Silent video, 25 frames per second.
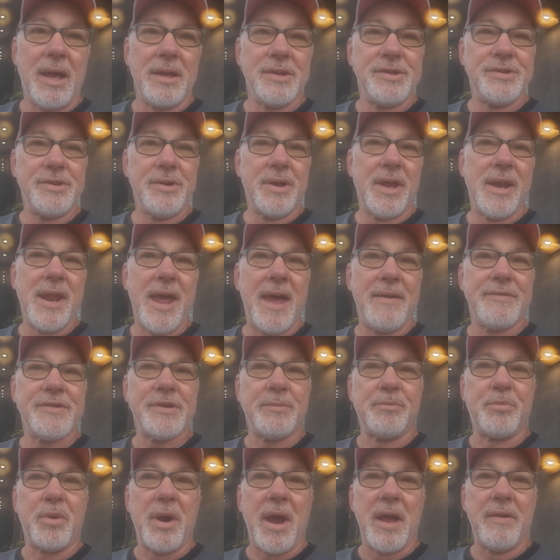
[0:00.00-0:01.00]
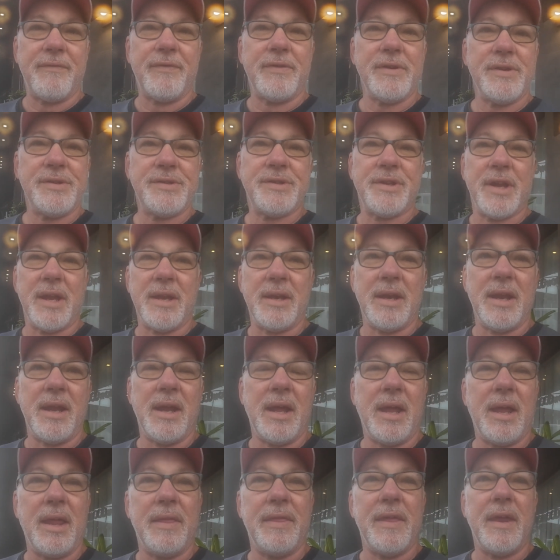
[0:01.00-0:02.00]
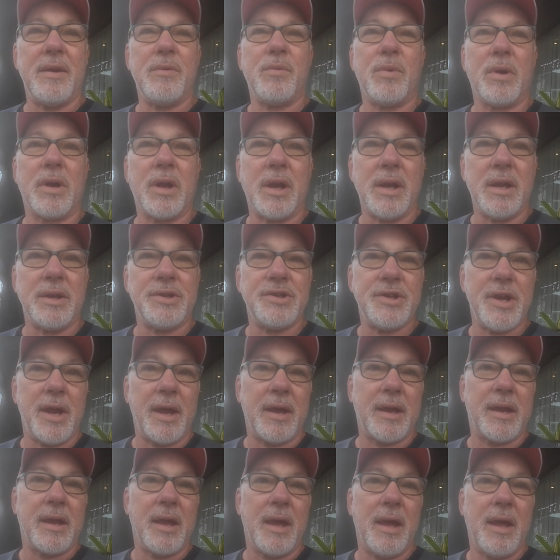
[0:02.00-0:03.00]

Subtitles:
So we're gonna have some breakfast, and then we're gonna check